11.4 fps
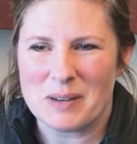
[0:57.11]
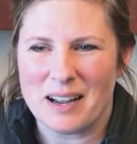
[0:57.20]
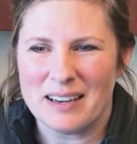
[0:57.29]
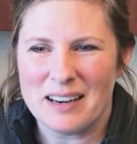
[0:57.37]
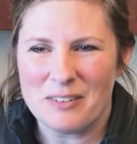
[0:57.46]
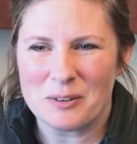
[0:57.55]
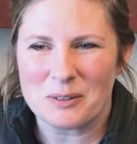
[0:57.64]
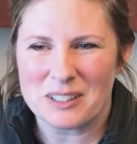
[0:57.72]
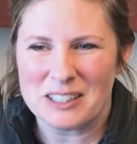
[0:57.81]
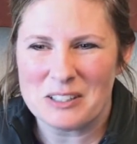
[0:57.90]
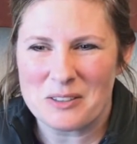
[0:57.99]
I never
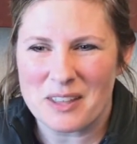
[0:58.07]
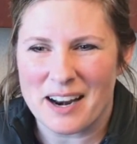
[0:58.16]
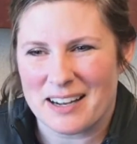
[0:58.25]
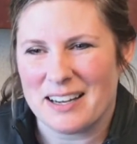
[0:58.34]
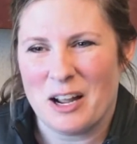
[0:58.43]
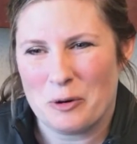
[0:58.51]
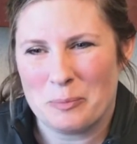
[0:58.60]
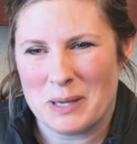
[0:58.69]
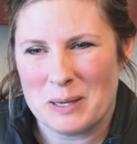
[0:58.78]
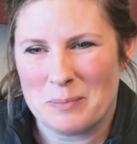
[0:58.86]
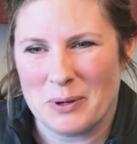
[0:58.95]
really knew that I could help
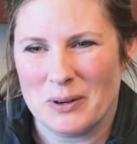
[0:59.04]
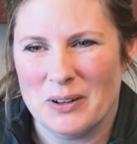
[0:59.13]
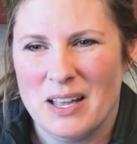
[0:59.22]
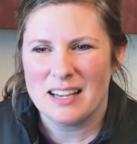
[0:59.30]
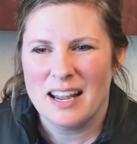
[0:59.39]
people.